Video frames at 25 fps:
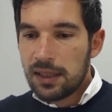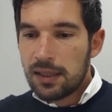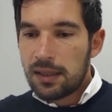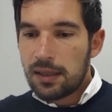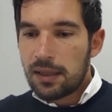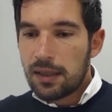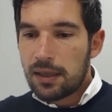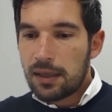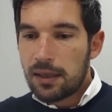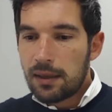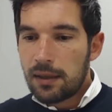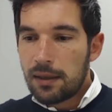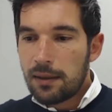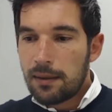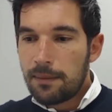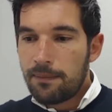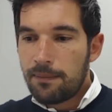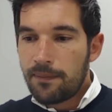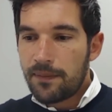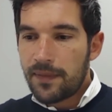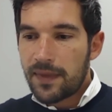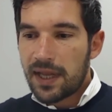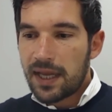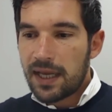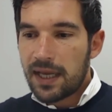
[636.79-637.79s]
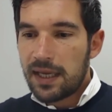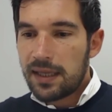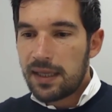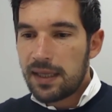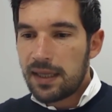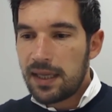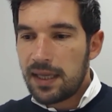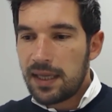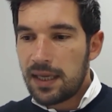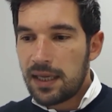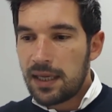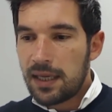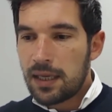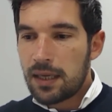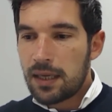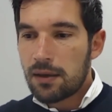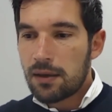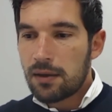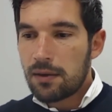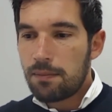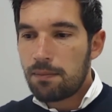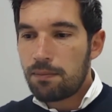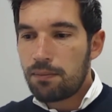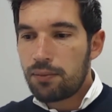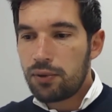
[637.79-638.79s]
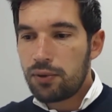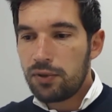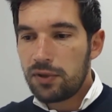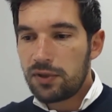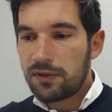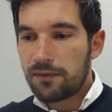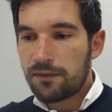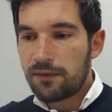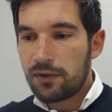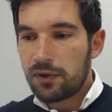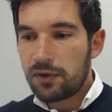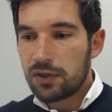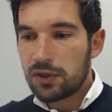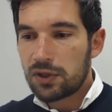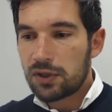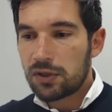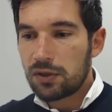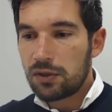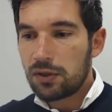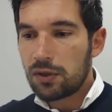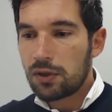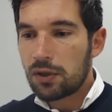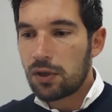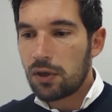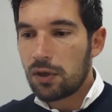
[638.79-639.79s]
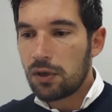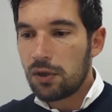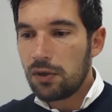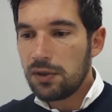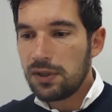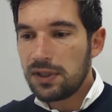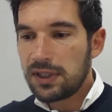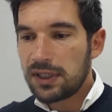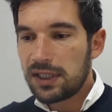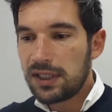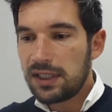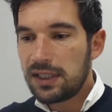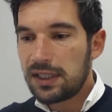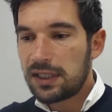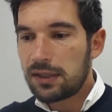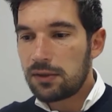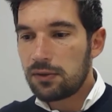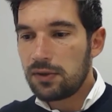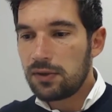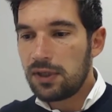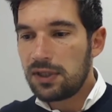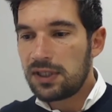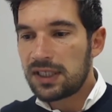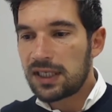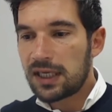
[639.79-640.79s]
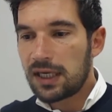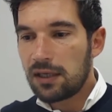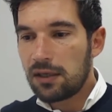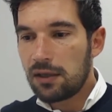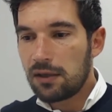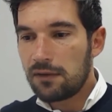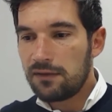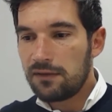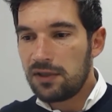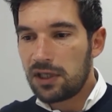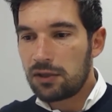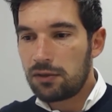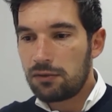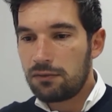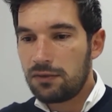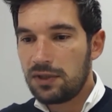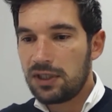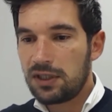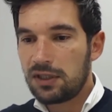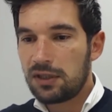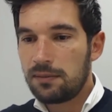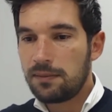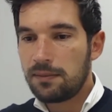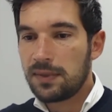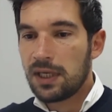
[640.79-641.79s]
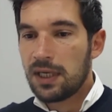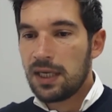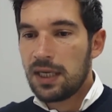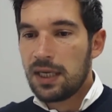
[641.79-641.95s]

And they put first coils into the sac of the aneurysm,